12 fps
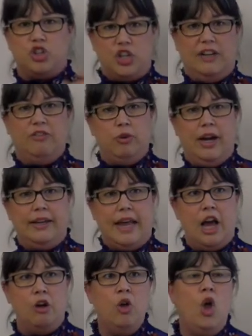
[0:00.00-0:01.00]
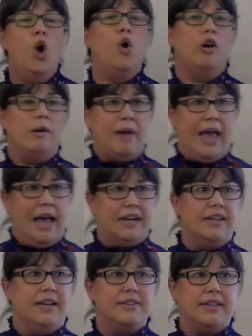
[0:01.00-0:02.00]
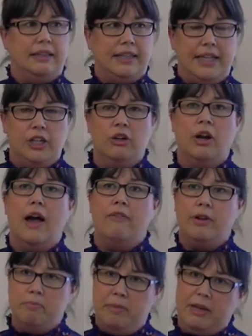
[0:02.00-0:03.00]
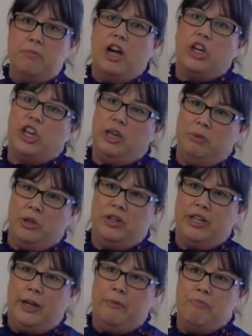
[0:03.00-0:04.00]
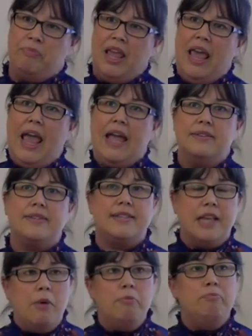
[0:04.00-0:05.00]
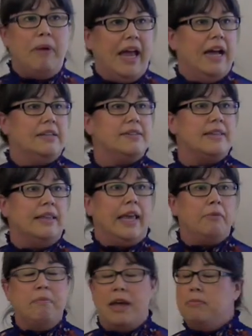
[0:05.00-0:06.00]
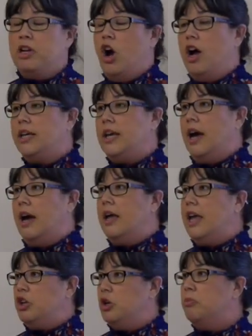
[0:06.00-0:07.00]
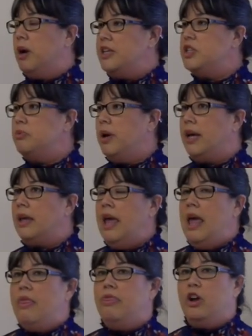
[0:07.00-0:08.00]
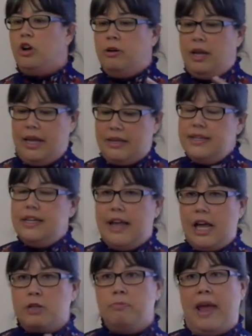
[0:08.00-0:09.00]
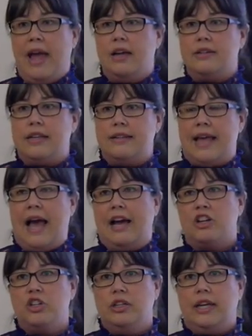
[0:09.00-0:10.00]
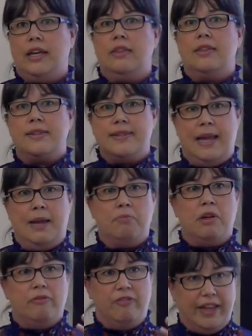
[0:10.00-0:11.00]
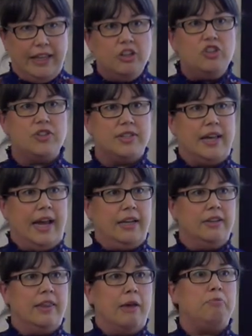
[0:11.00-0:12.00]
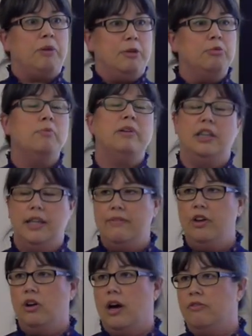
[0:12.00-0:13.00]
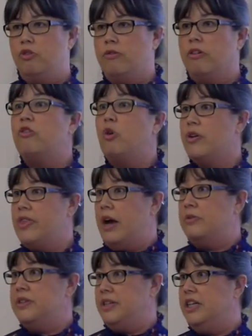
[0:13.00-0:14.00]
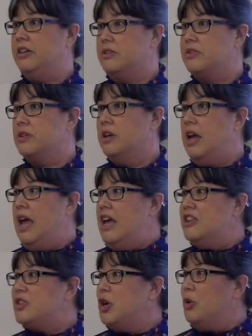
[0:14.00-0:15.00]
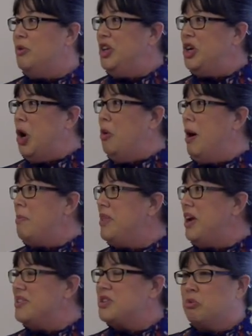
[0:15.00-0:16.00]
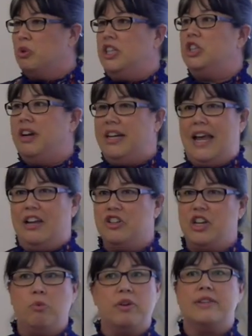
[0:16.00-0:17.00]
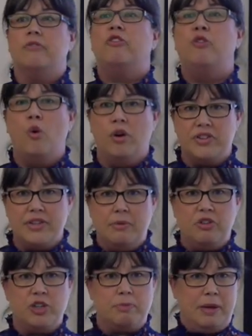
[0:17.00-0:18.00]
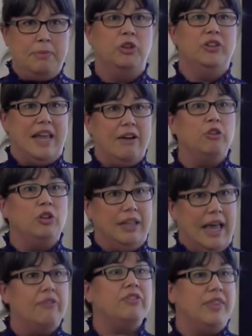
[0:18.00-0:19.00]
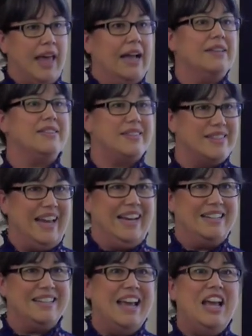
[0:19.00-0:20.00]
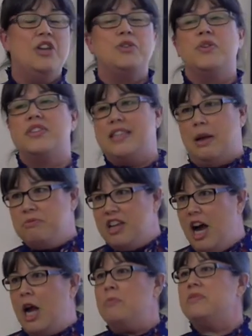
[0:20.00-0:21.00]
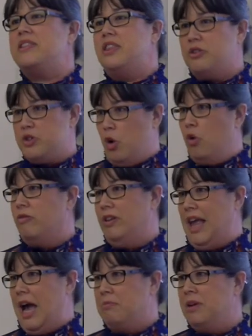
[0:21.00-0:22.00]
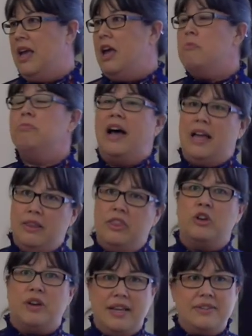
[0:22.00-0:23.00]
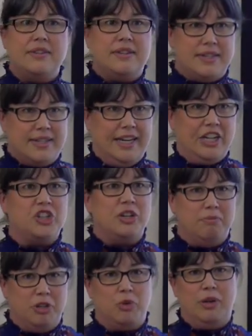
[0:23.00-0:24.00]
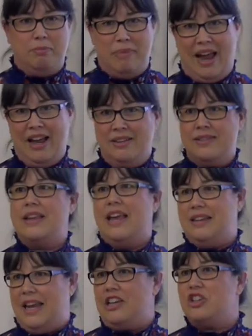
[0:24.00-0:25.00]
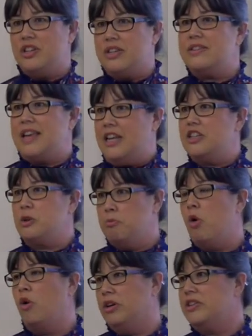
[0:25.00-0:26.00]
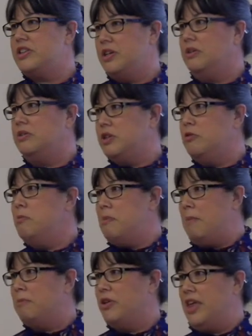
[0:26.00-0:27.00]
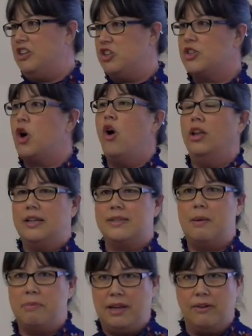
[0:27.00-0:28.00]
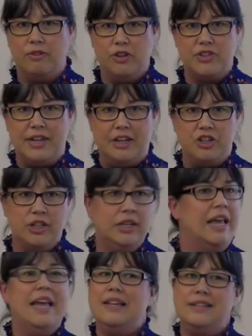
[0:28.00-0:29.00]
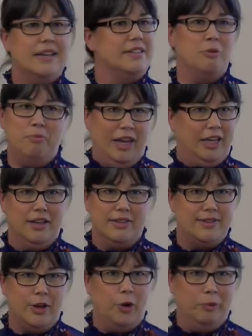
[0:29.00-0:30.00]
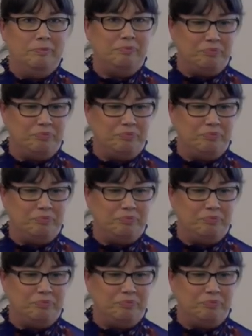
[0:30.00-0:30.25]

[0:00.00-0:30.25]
chief right now, or am I acting as the leader of a Mi'kmaq community? And some bands, like Metepenagiag in New Brunswick, their Indian Act band is actually the same village site that people have been living on for over 4,000 years. So when you go up there, it's a really great energy. It wasn't forced, it was just people never left that site. So sometimes there's overlap, but there is a distinction between bands and nations, and it's important to, to remember that just calling something a First Nation doesn't make it so.